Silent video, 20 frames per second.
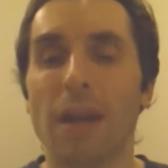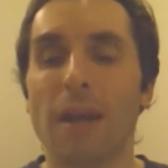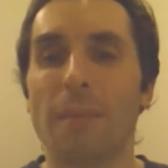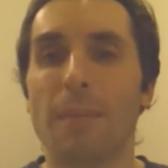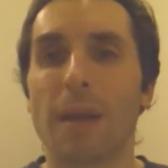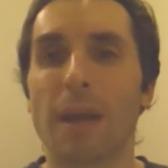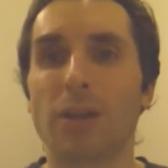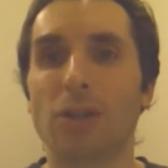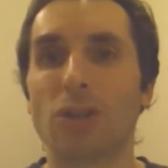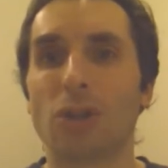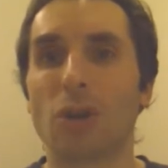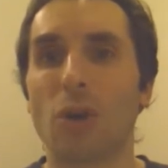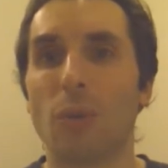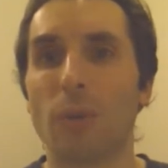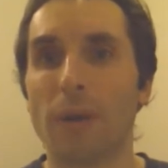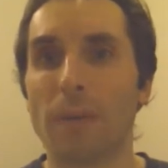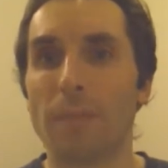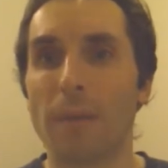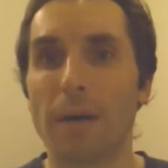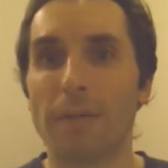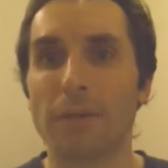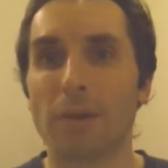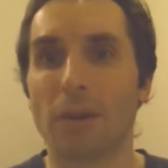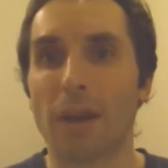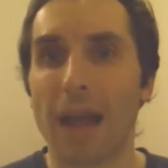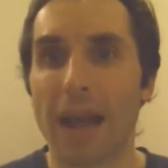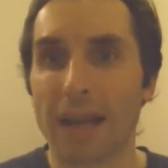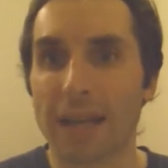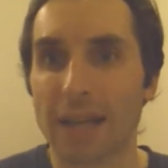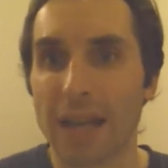because you're going above your
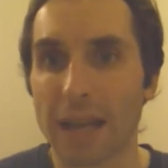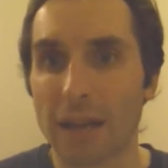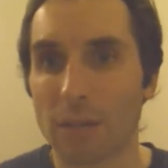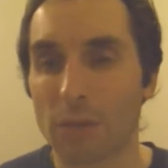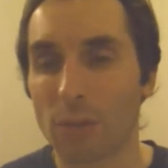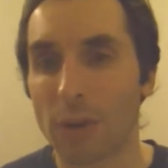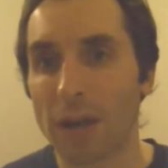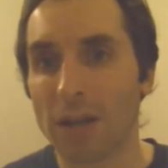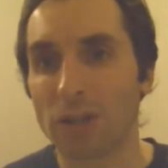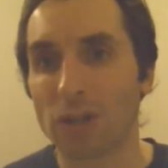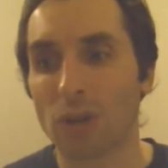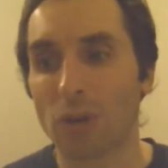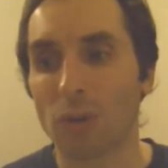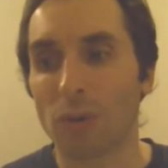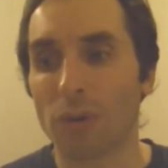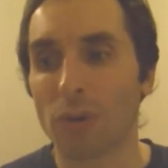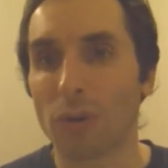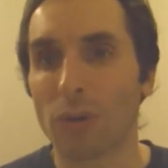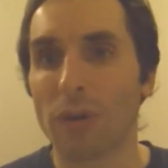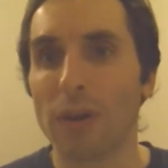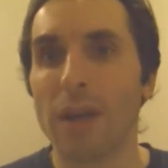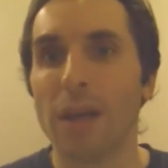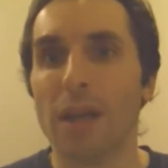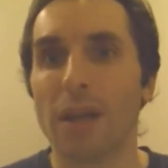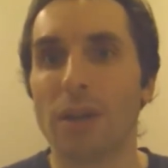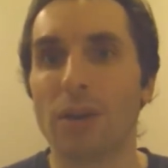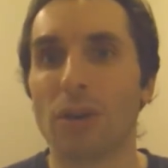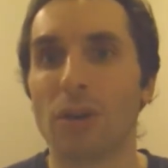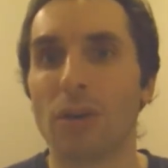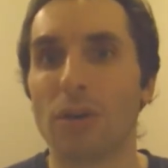lactate threshold, or
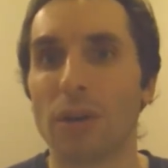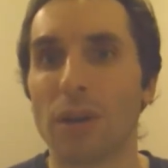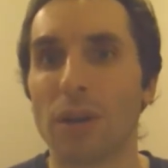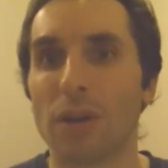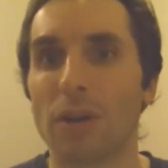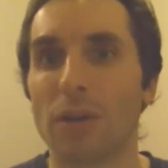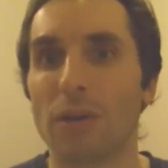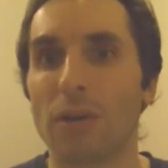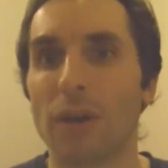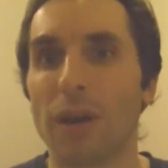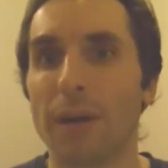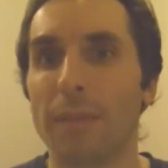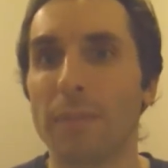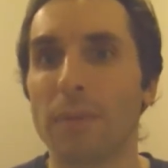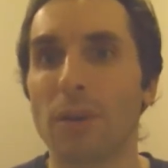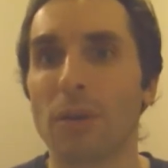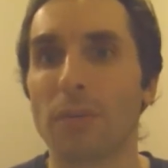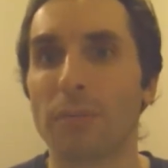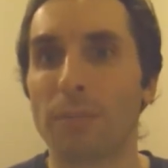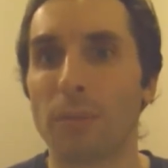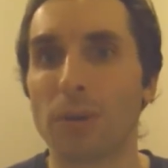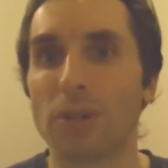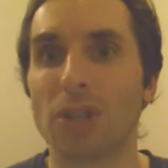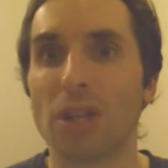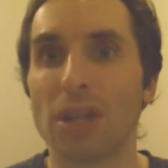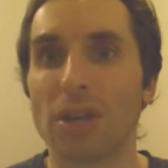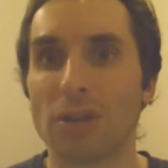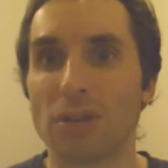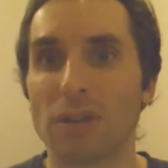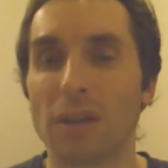you're
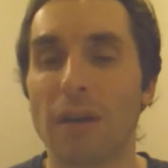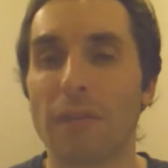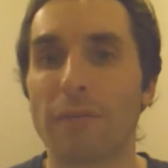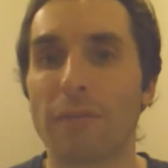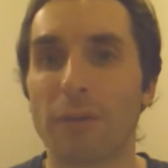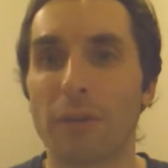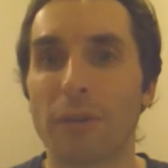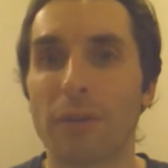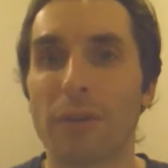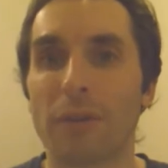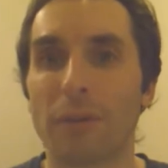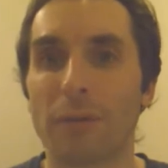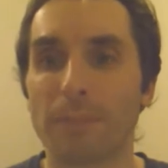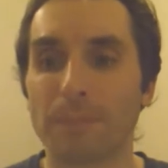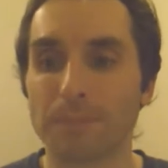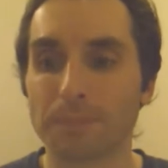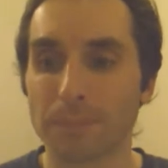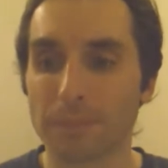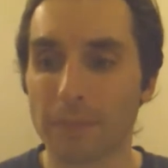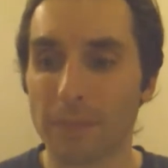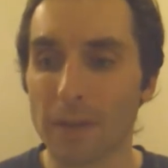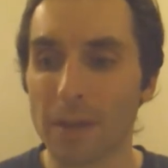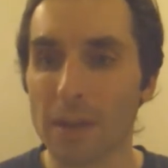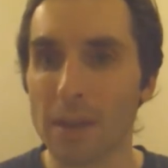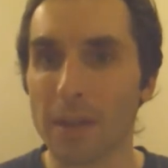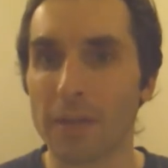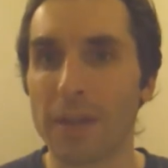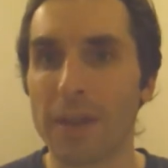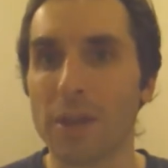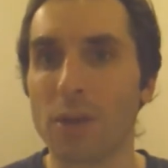pushing yourself further
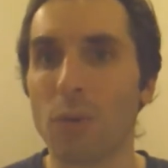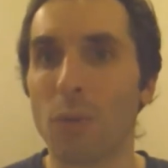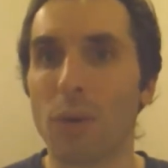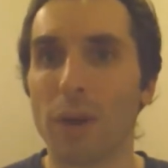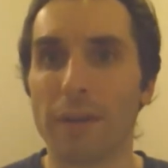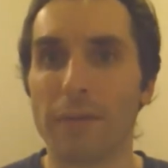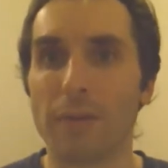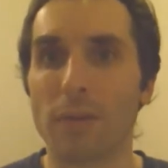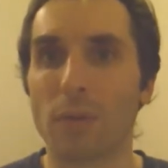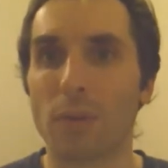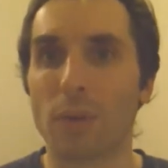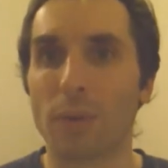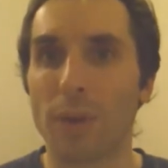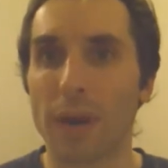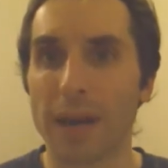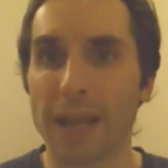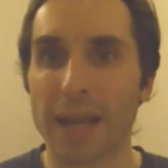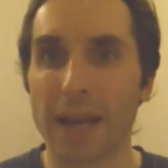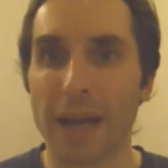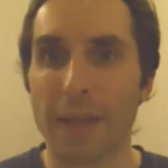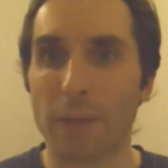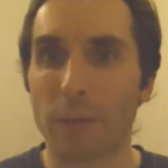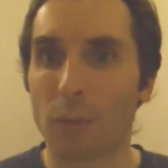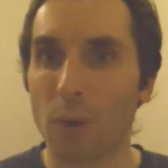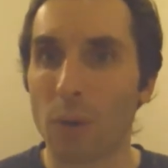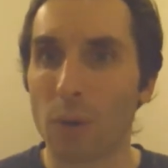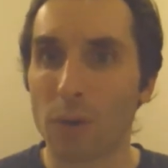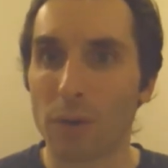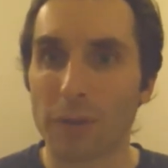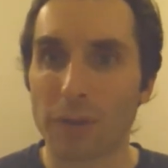than you would if you were running on the
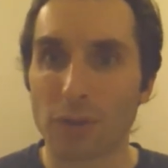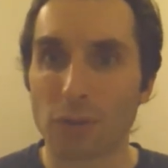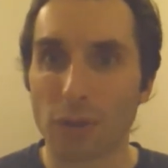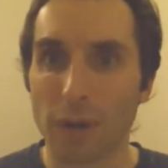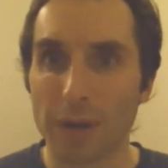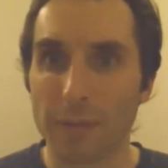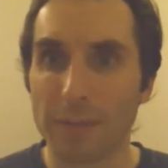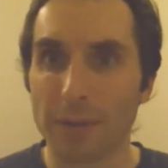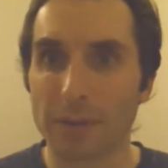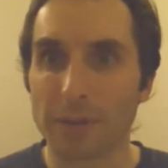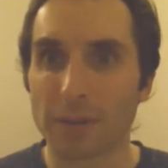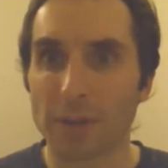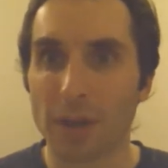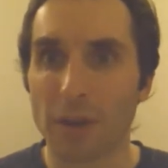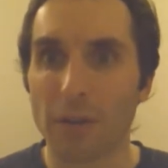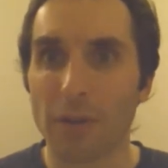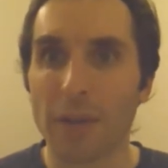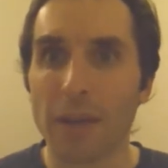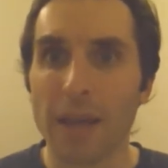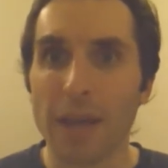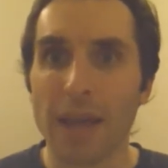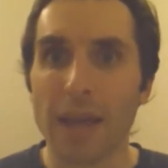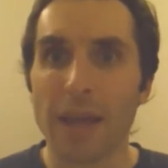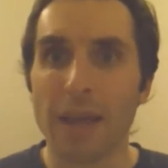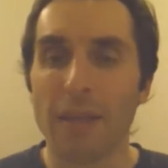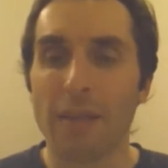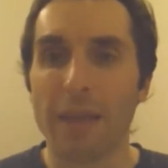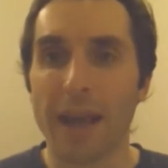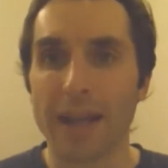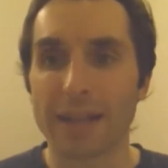road or the treadmill. So
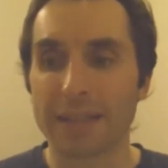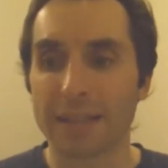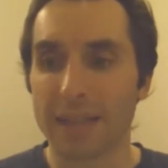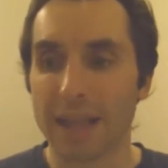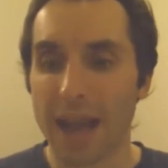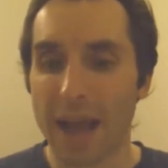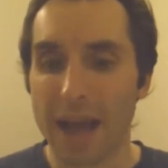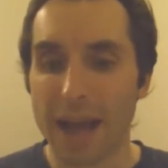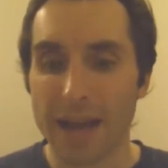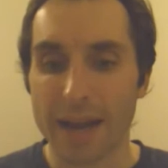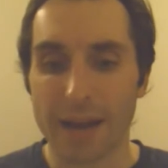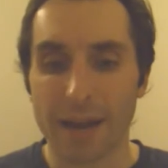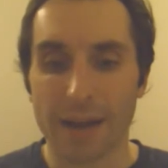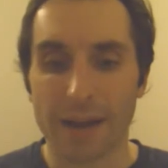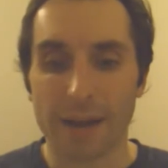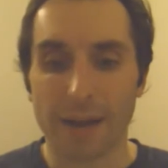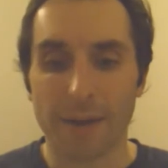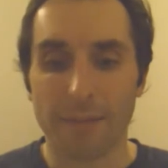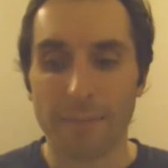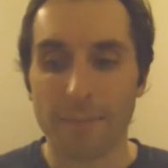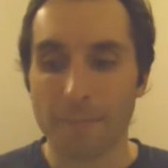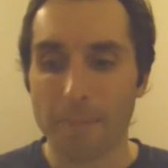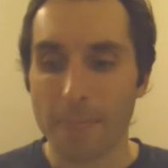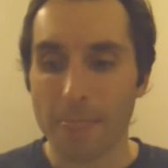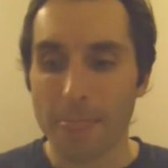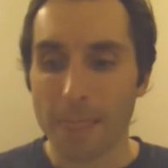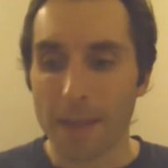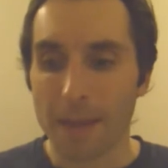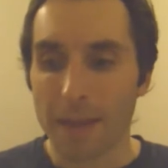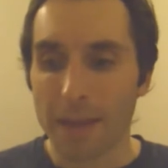that's that.
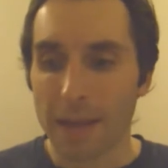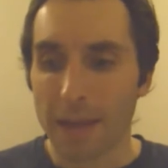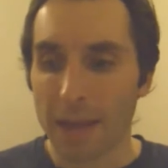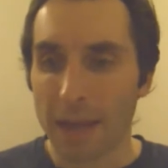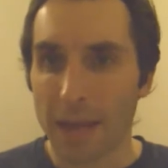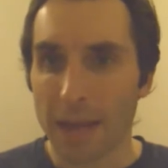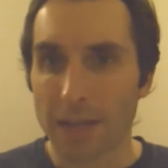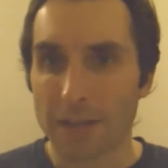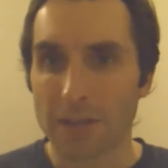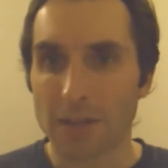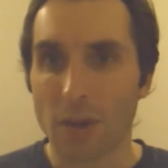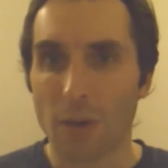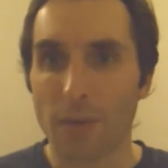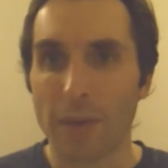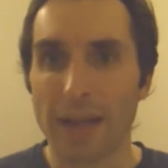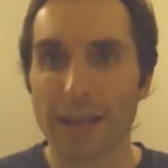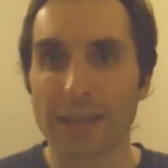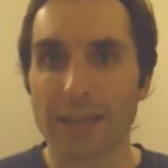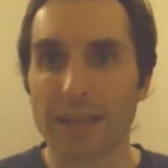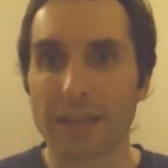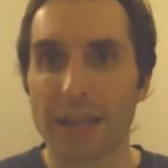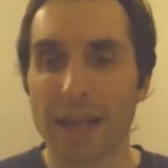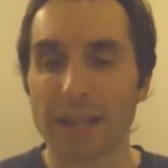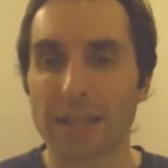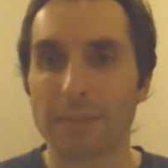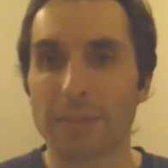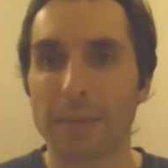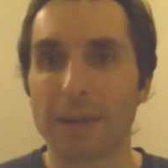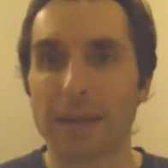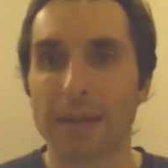And so
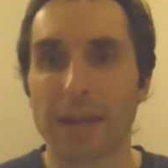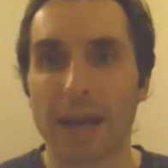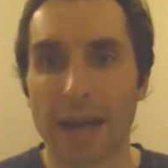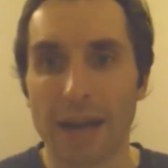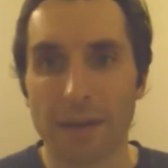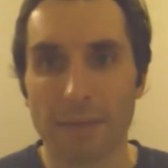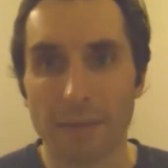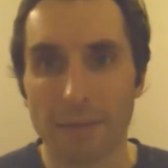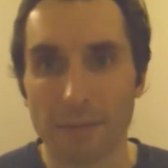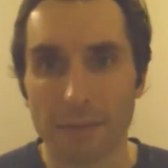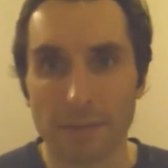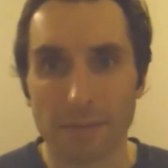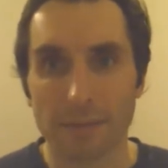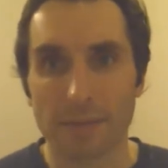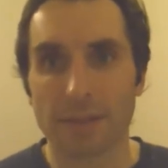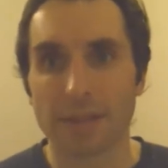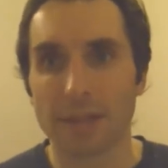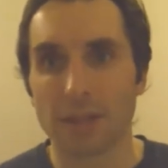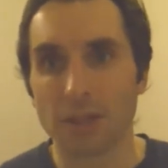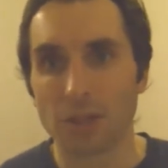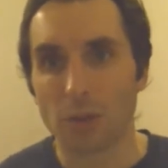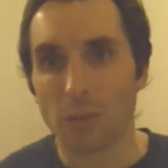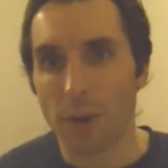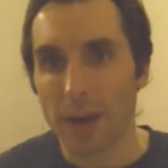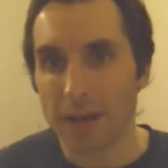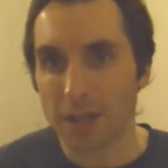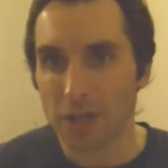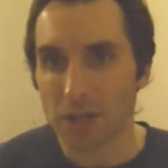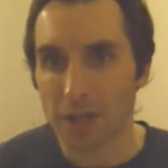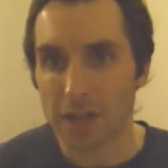that's been kind of the
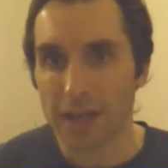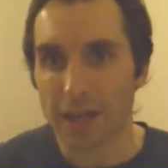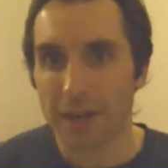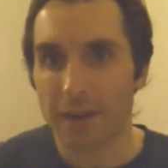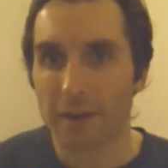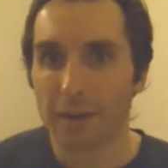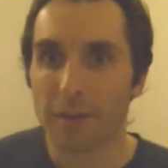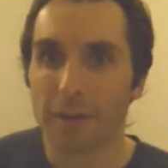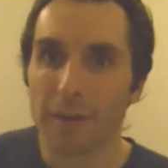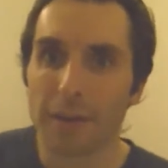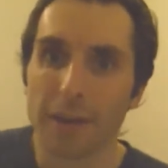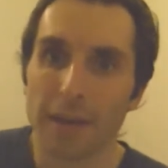situation here